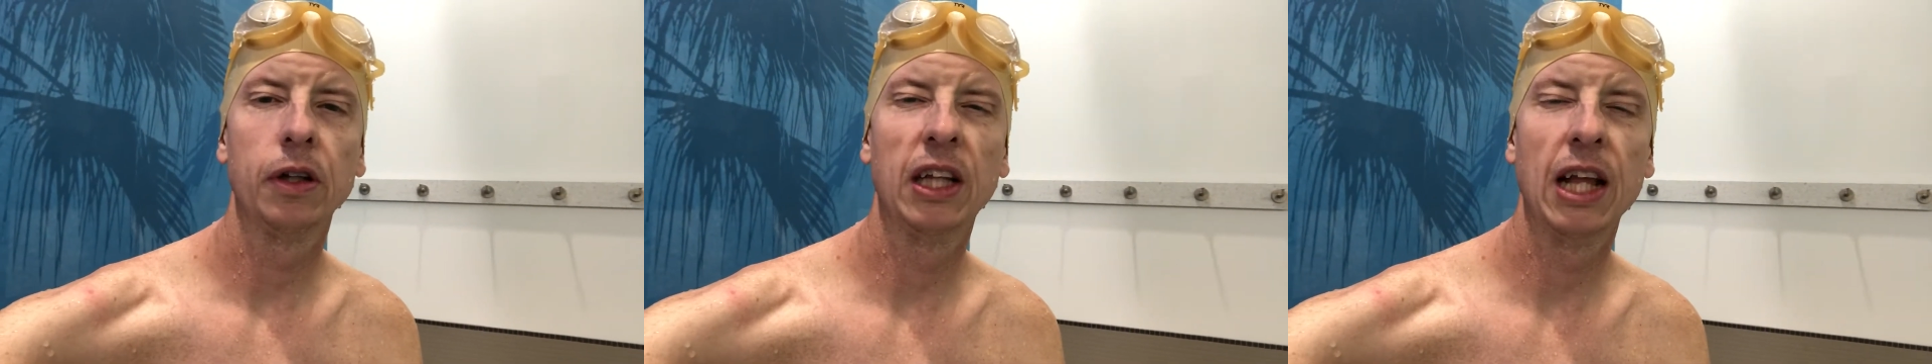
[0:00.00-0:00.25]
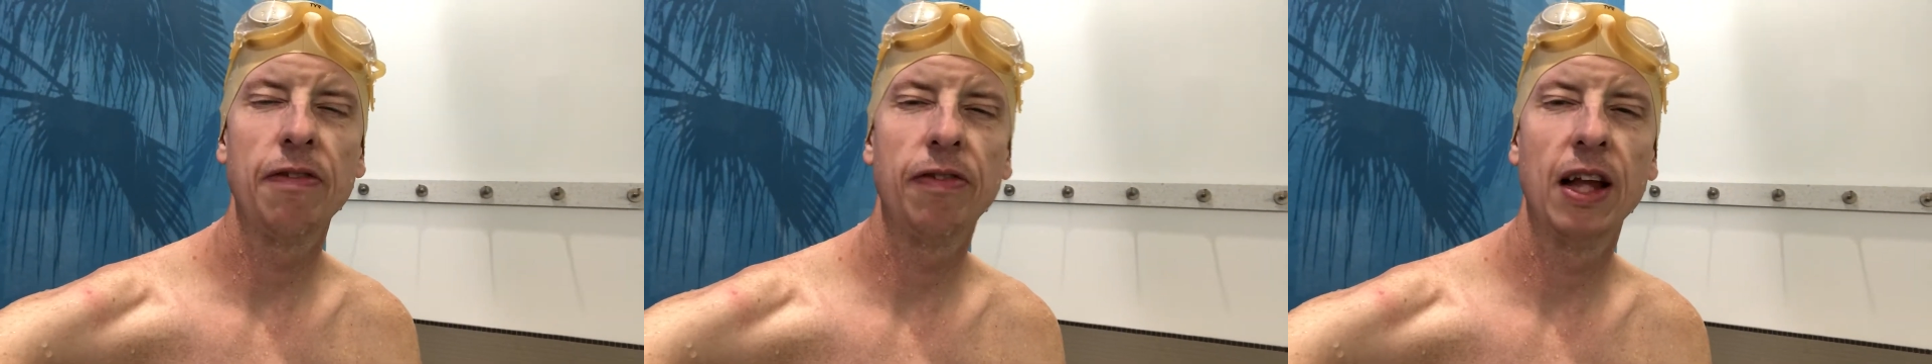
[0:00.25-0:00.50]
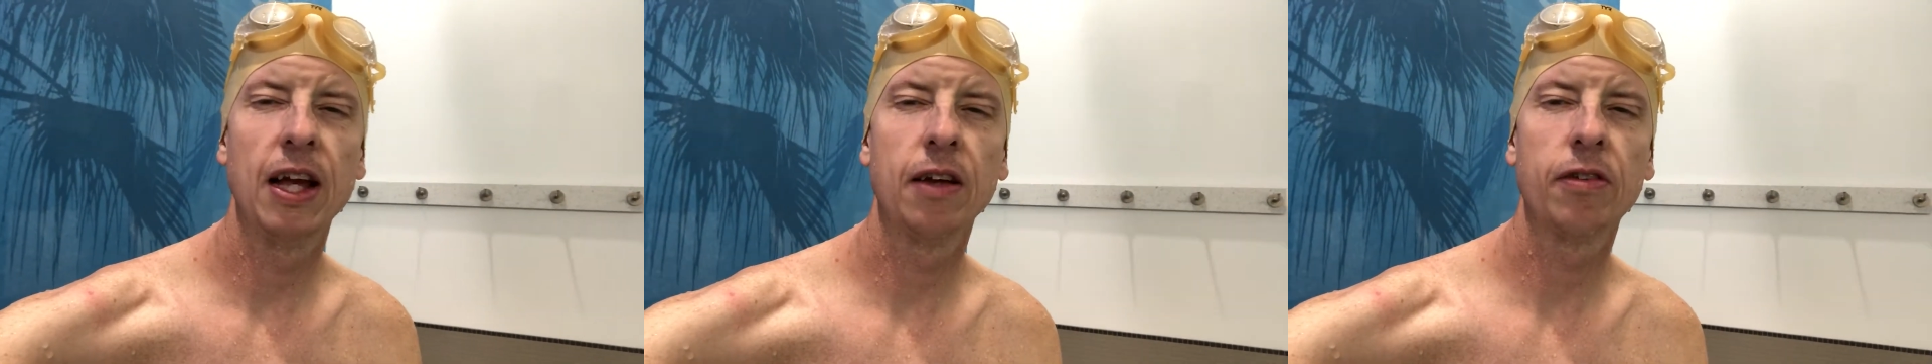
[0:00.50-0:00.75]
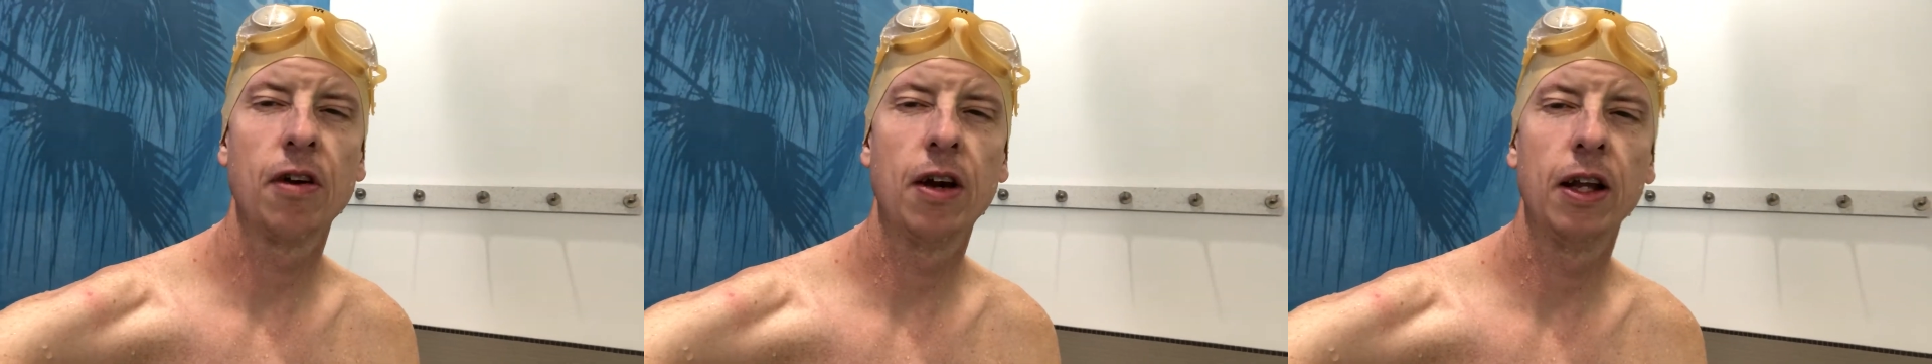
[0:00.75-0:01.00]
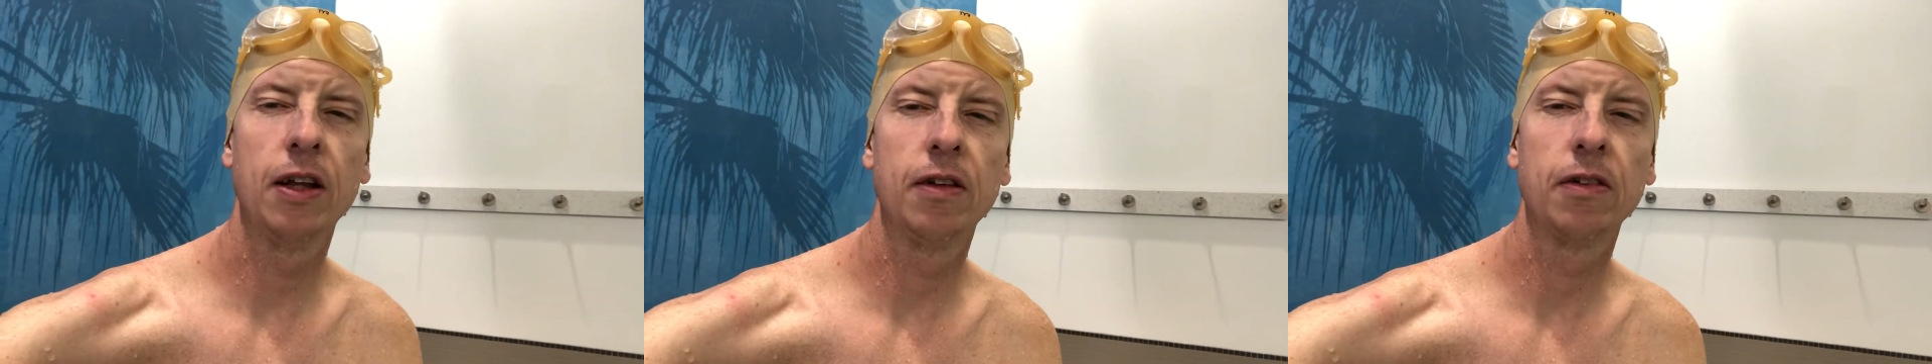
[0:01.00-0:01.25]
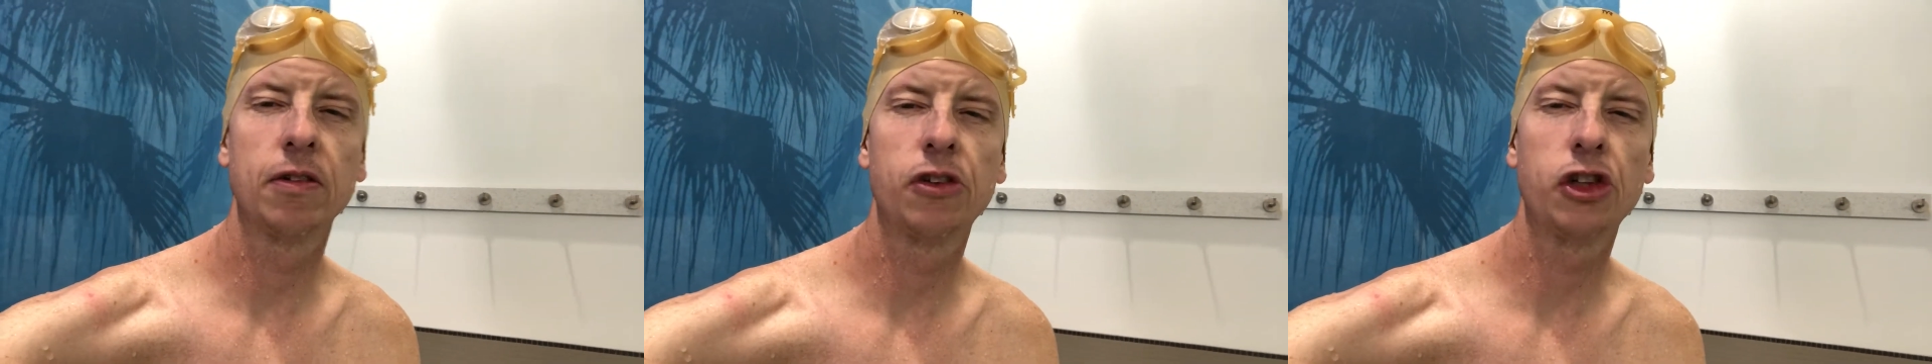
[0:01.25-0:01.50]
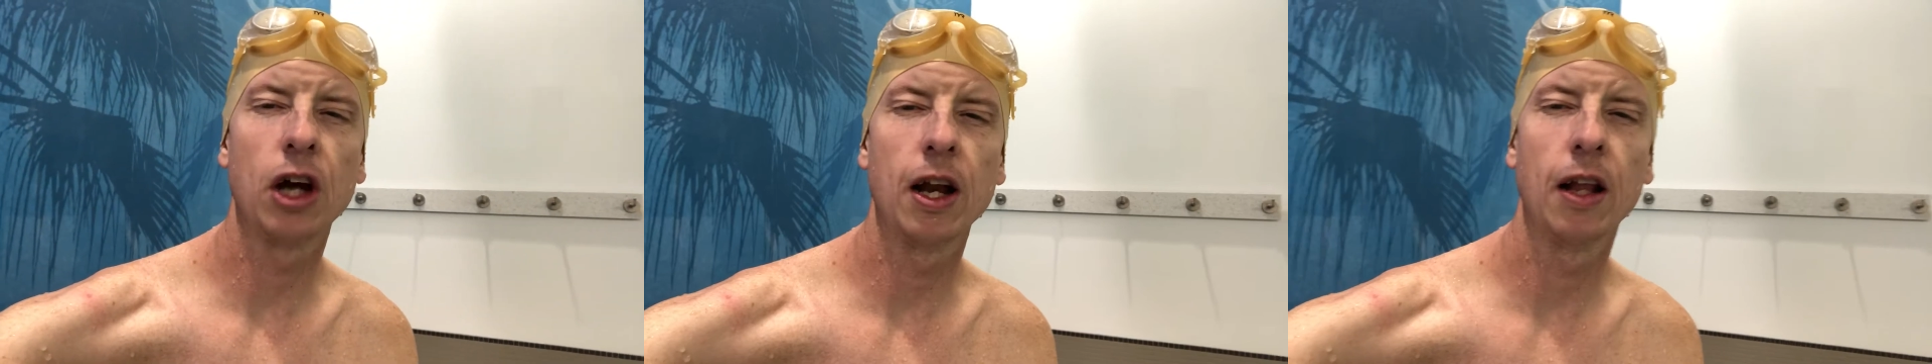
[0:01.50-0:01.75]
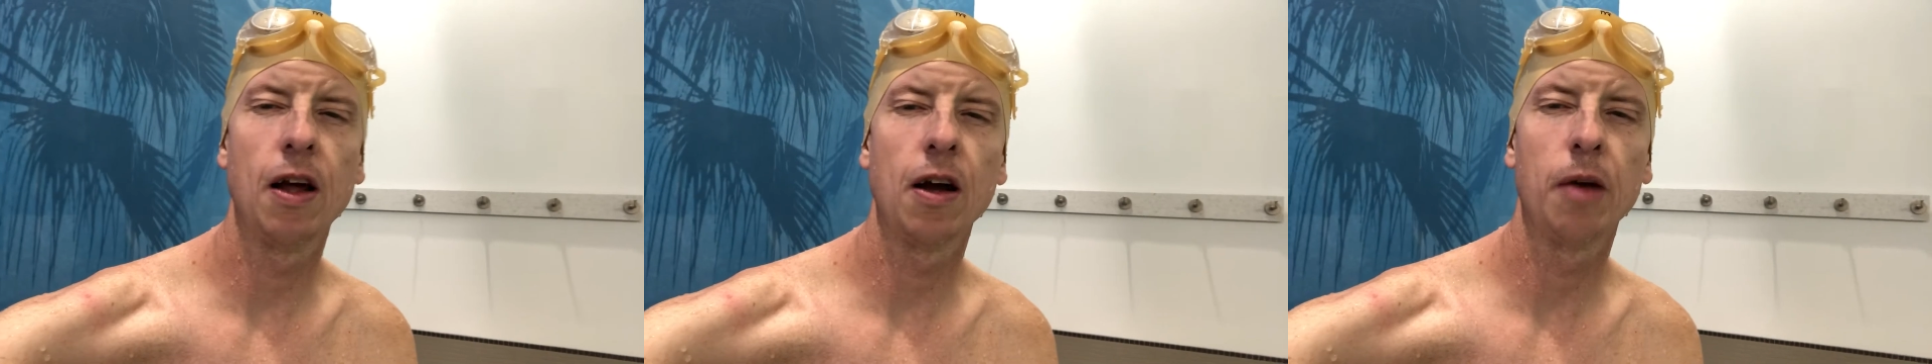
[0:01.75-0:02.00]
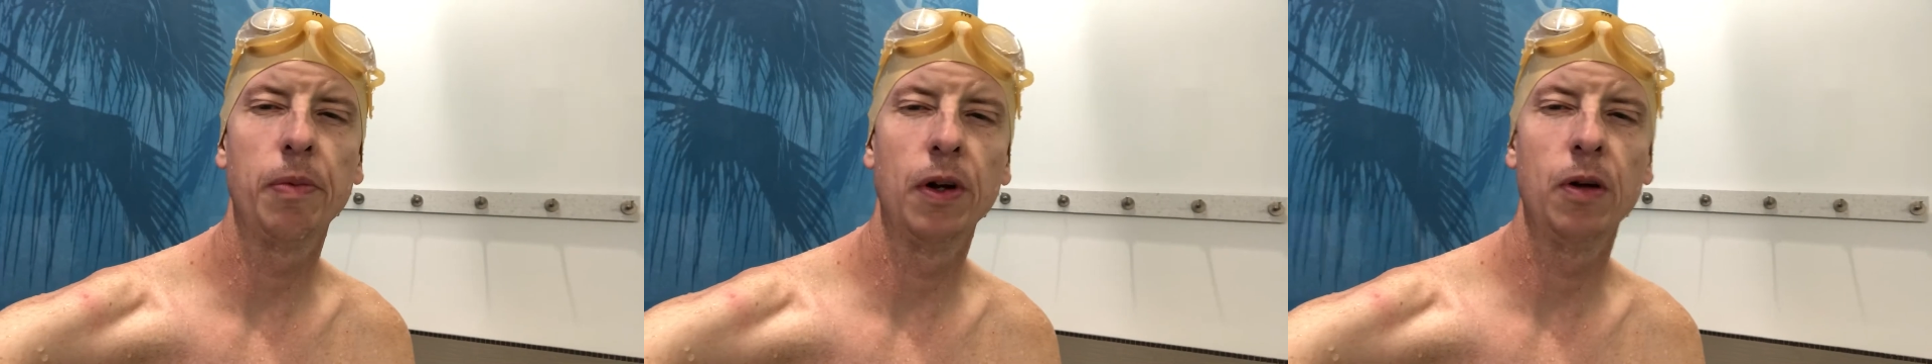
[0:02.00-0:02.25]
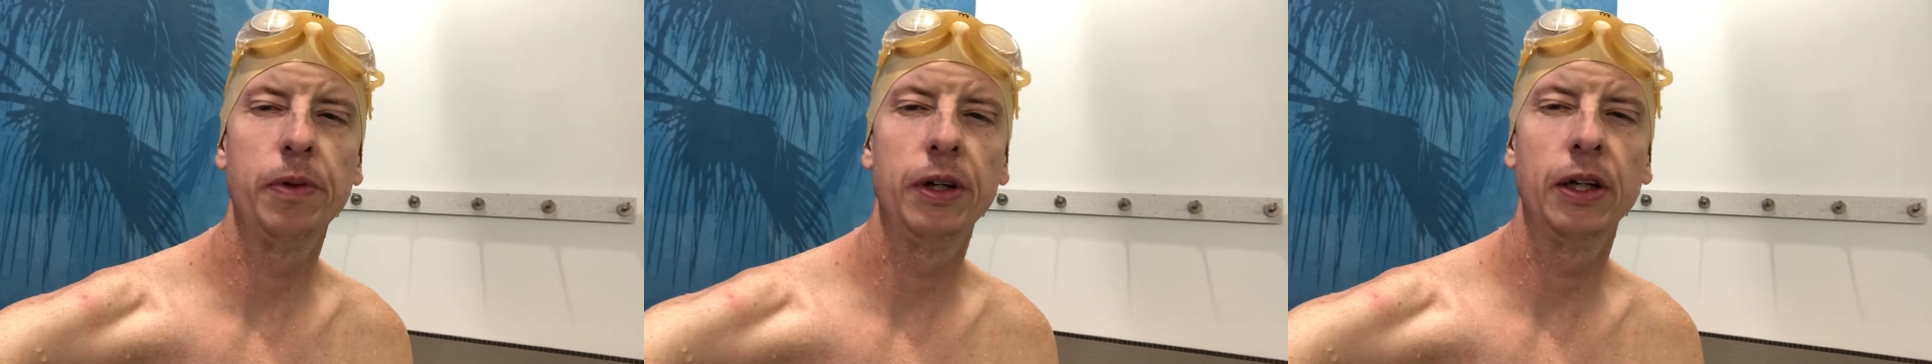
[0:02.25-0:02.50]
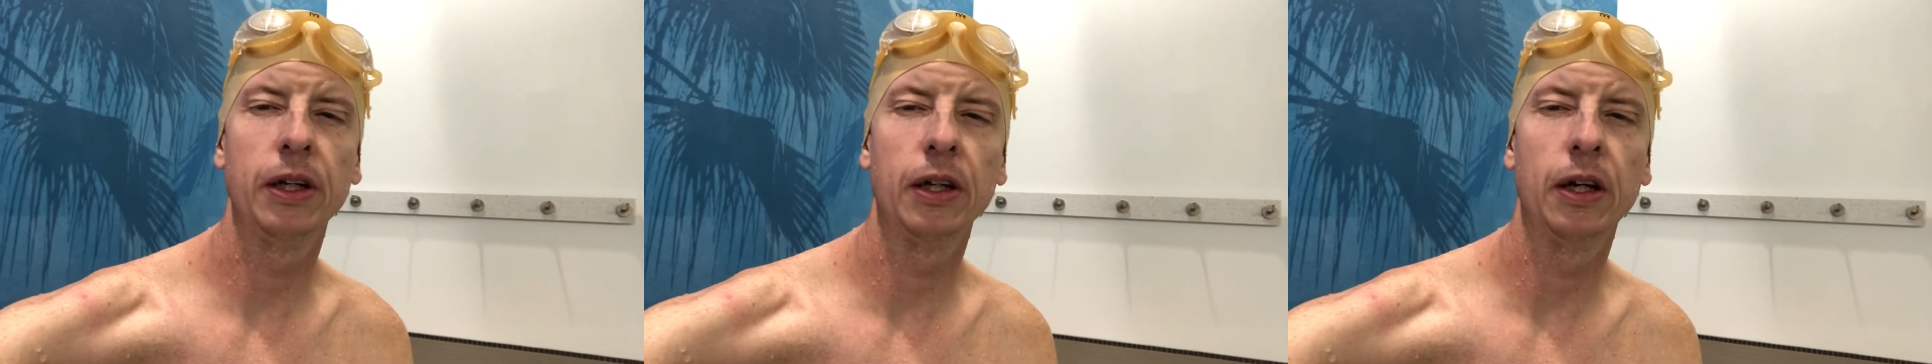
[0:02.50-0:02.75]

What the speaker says: Left leg started trying to lock up a little bit.